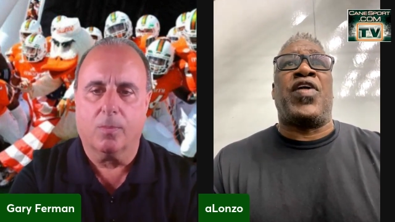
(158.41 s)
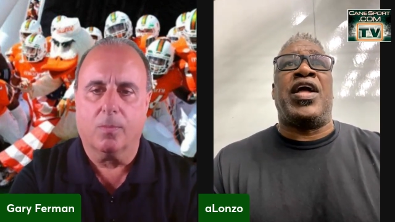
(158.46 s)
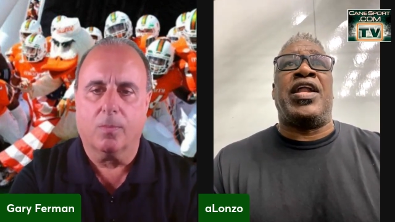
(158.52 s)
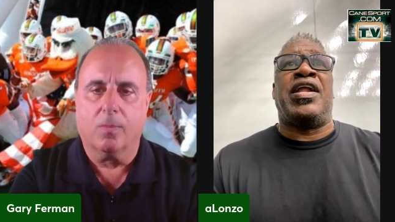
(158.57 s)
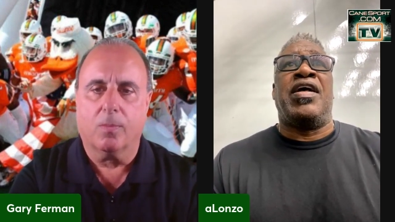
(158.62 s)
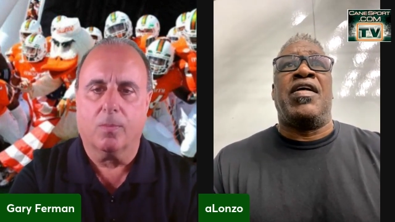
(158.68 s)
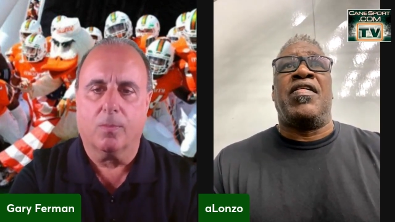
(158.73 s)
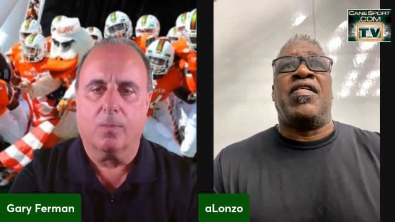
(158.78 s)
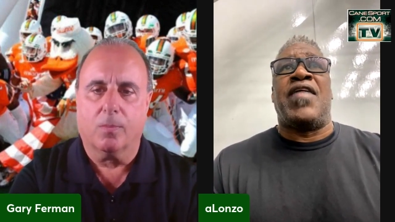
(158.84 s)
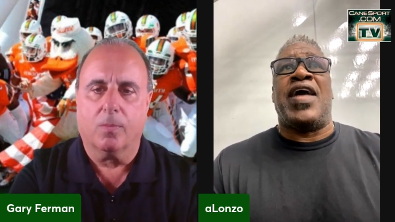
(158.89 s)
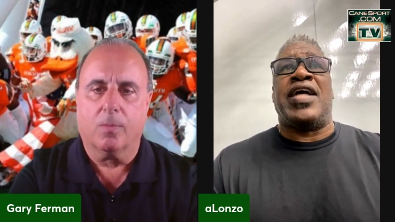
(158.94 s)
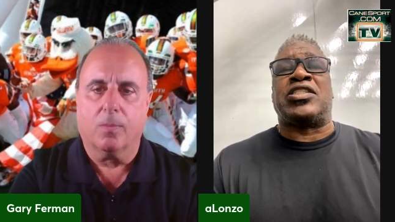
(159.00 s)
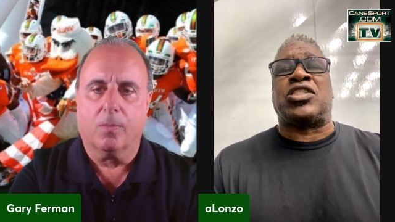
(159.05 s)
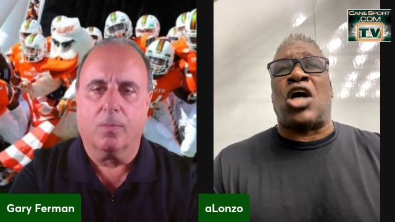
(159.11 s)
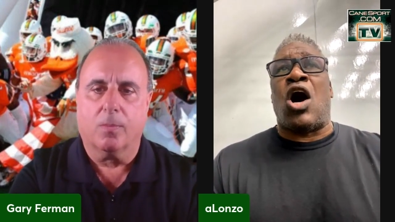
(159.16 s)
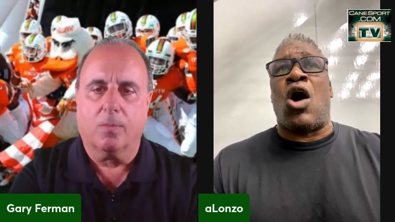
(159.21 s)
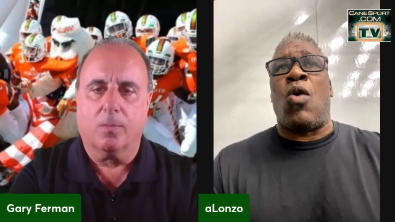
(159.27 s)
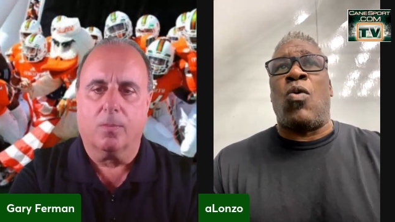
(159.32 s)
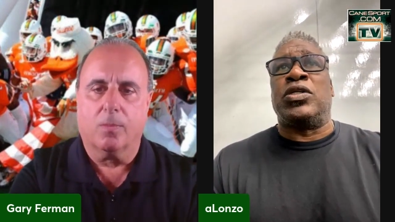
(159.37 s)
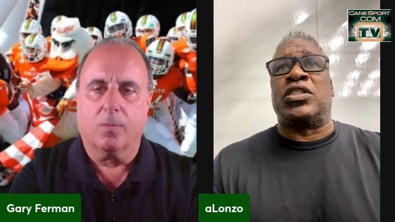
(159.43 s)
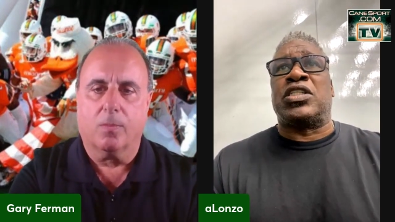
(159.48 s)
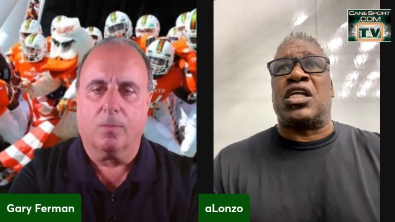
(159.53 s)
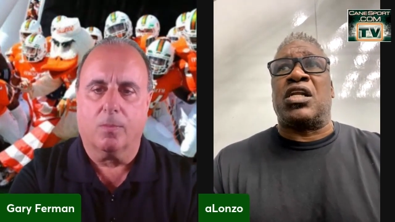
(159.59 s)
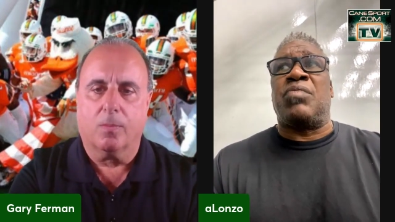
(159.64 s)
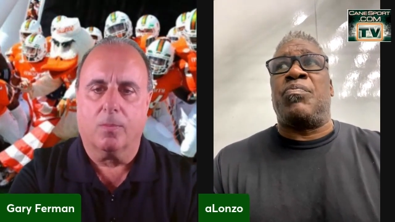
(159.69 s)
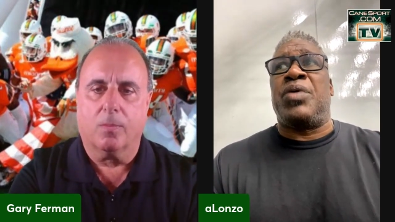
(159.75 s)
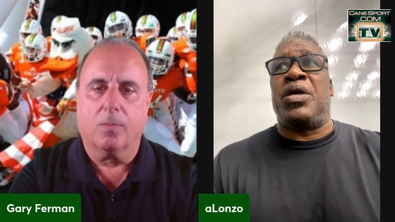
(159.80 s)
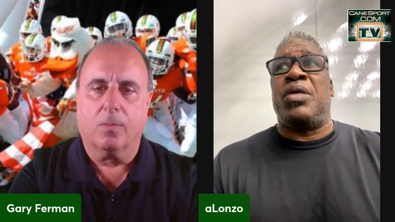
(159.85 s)
Speaker 1: and that's always
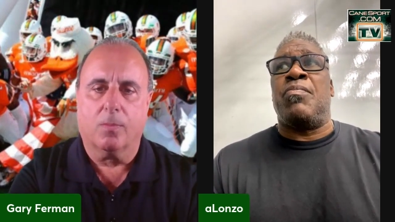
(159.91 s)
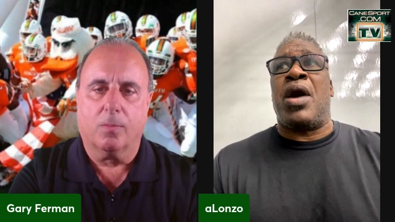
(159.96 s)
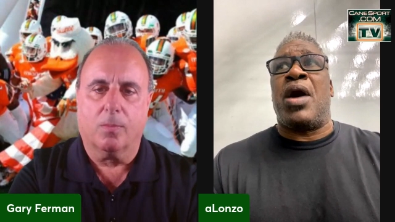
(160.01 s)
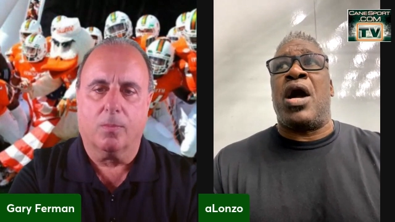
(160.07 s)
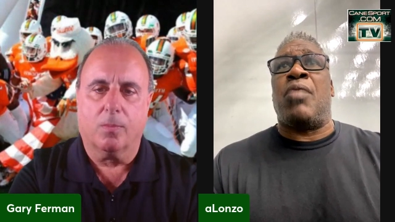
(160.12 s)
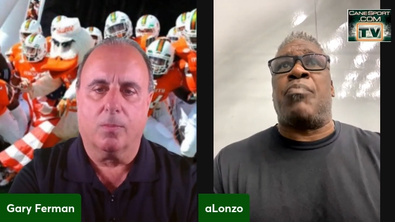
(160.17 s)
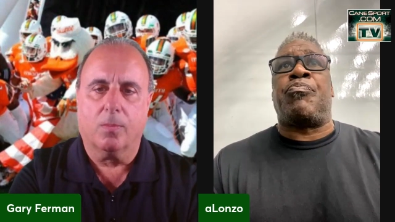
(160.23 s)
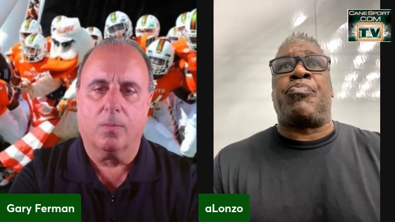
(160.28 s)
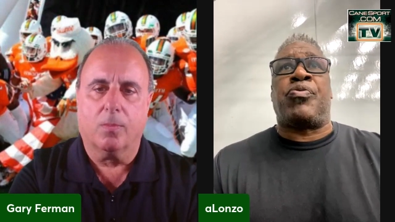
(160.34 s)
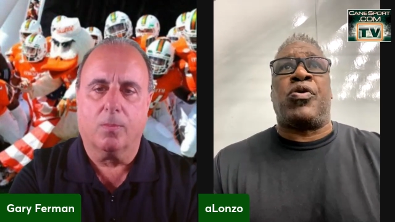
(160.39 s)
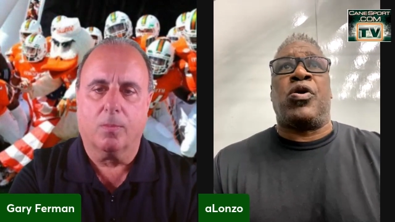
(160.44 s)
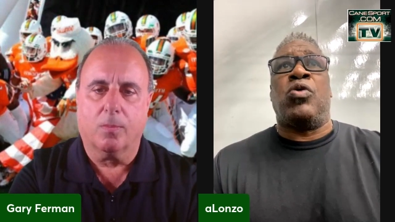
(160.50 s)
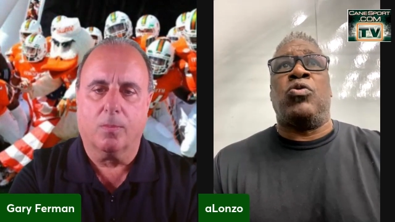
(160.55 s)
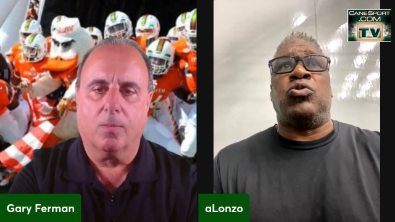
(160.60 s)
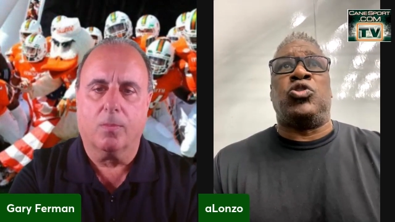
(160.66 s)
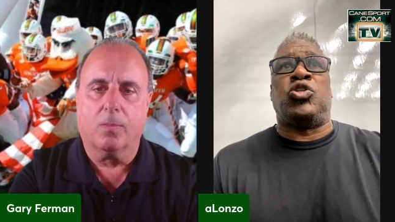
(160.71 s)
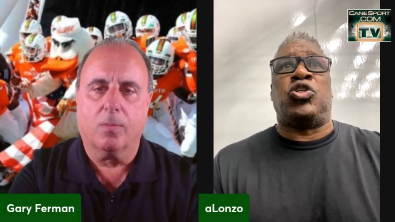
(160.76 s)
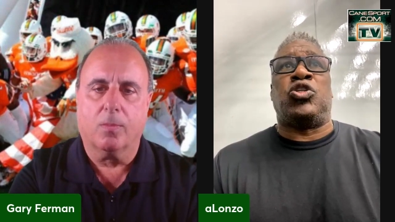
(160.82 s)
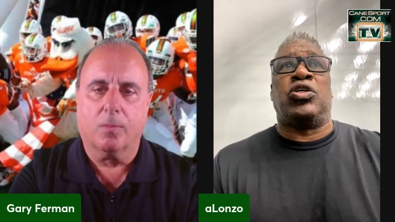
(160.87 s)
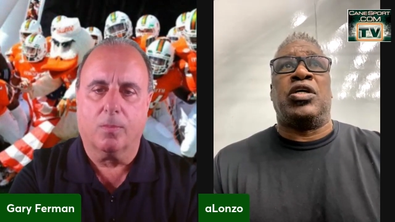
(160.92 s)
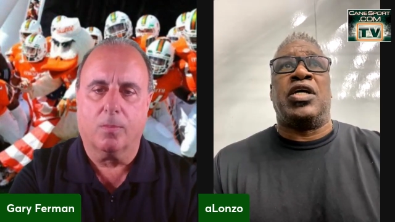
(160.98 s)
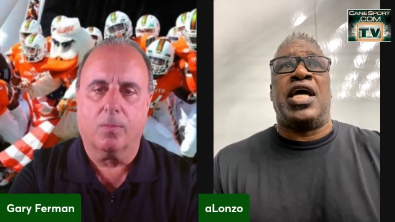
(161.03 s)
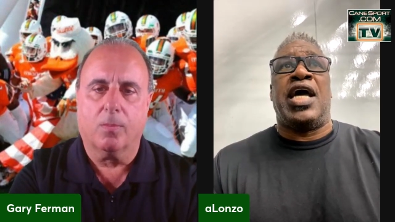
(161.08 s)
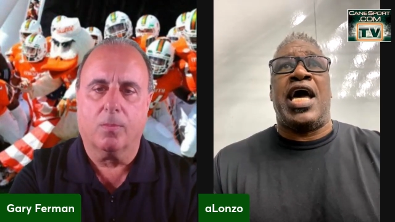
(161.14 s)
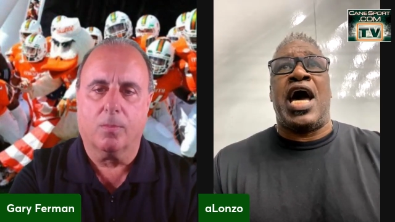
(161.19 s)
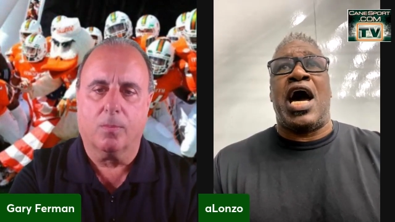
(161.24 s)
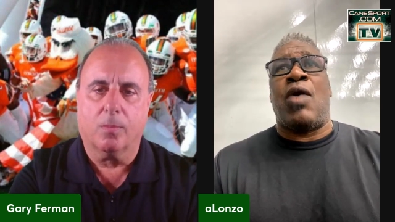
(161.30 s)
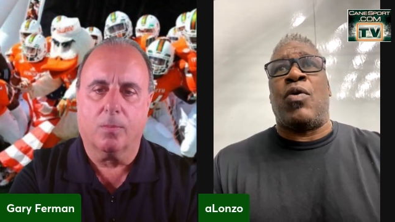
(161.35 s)
going to be my approach,
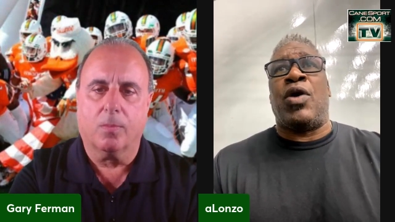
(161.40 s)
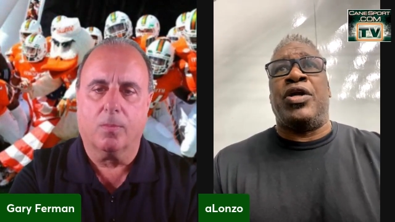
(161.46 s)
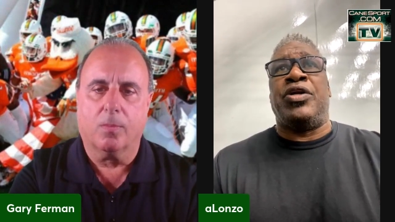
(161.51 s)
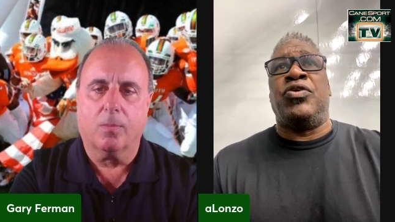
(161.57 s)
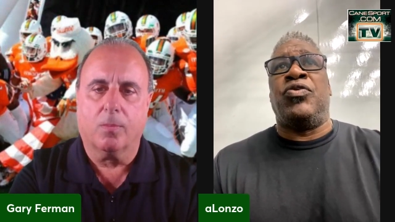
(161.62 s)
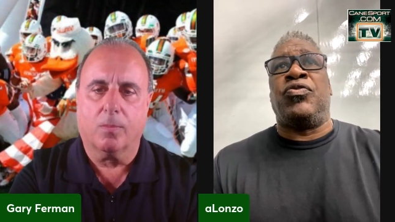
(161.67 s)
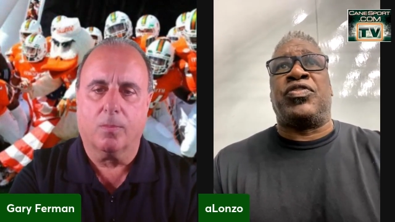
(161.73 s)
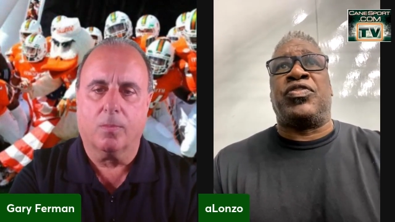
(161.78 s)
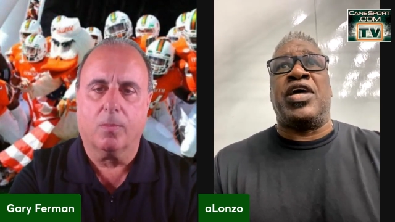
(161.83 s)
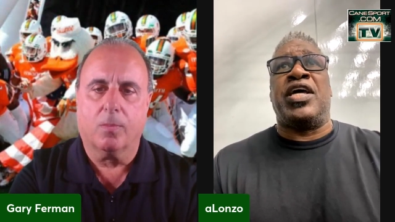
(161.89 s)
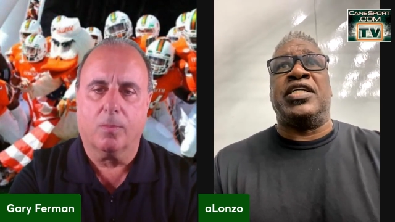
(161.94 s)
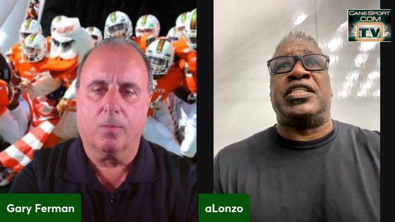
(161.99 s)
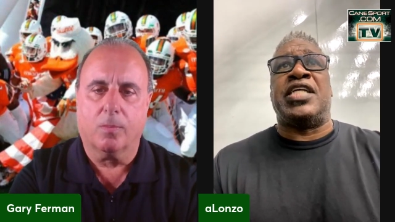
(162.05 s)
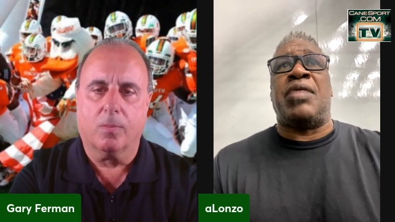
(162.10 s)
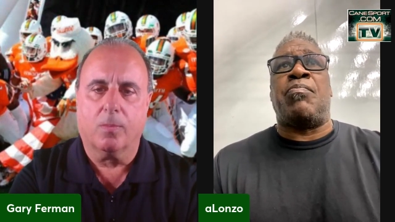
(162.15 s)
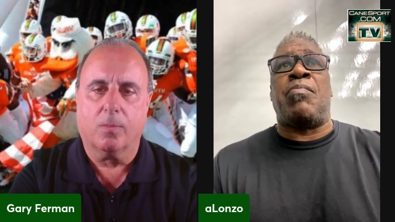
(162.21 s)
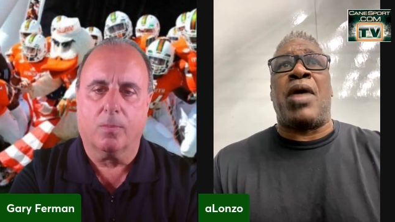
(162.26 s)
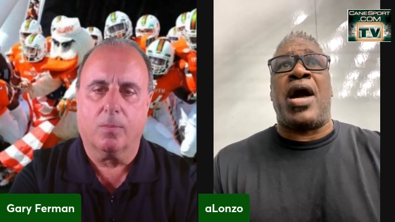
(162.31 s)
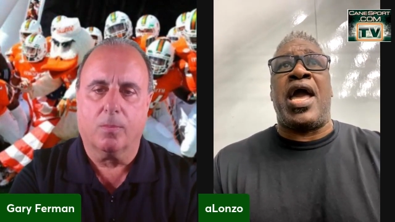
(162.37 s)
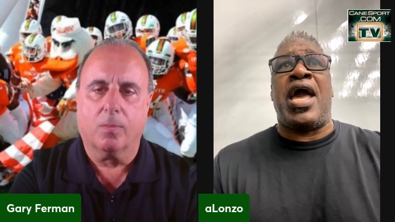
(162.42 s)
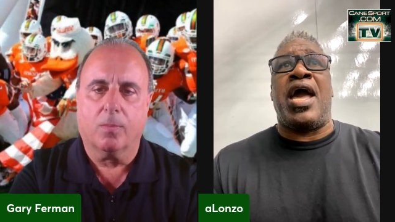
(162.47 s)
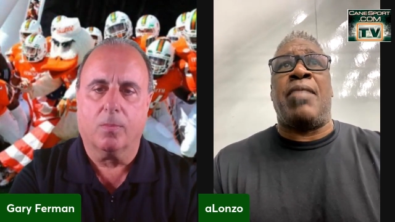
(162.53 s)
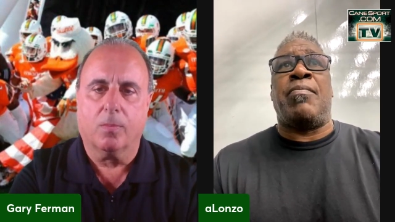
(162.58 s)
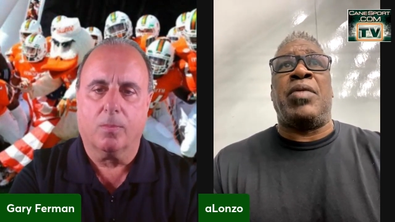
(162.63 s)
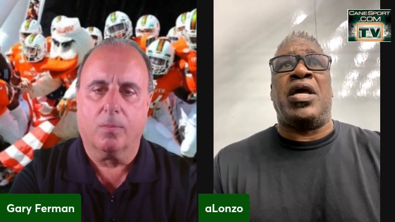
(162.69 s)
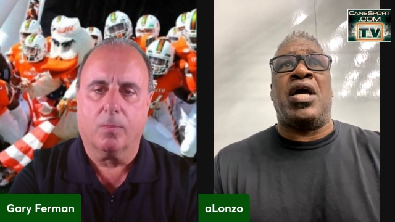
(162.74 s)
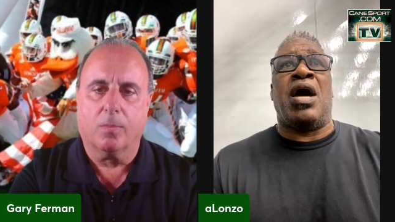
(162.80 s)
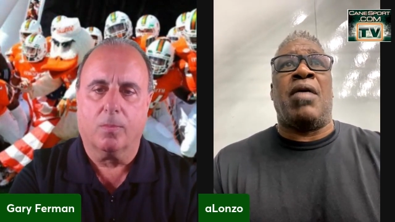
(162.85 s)
how I do things at Miami.